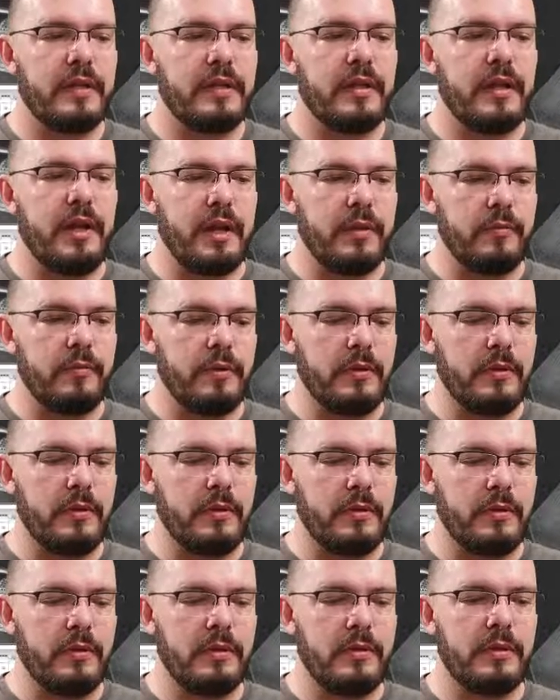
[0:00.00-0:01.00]
I will
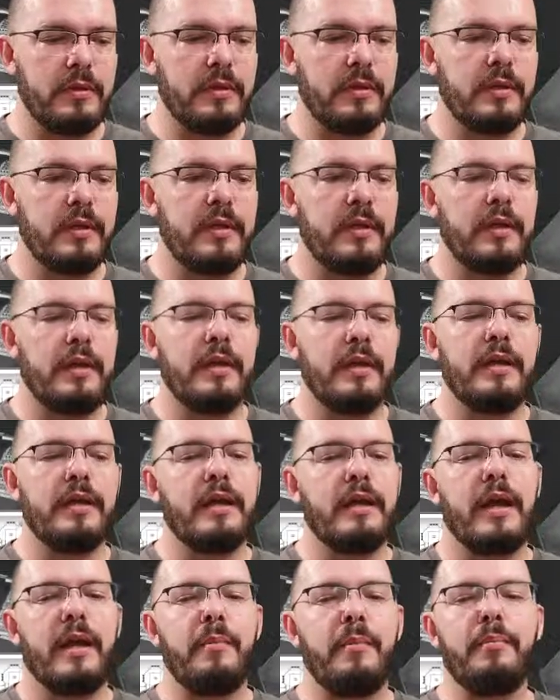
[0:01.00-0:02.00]

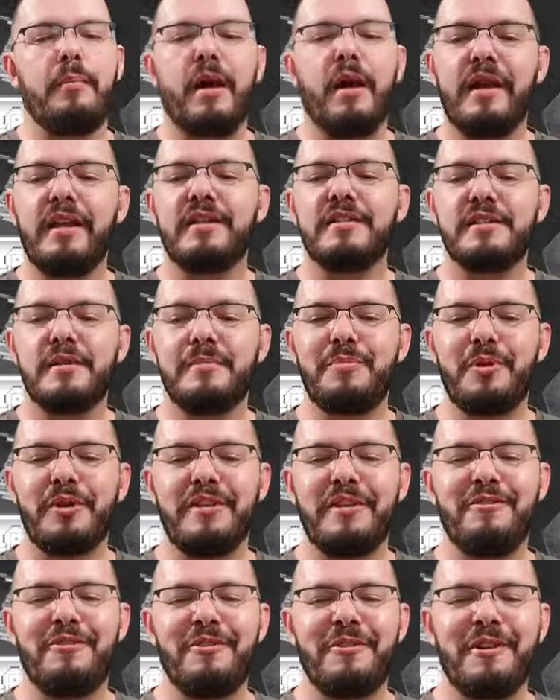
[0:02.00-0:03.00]
minus a point
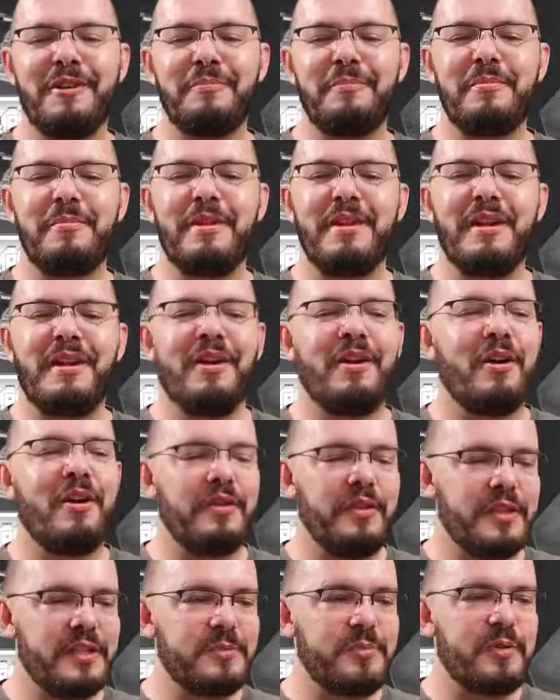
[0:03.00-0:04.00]
from him
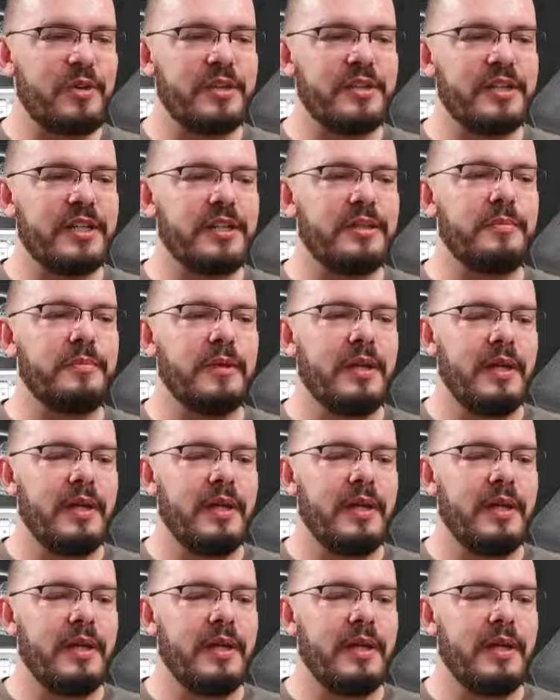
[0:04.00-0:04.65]
on this project,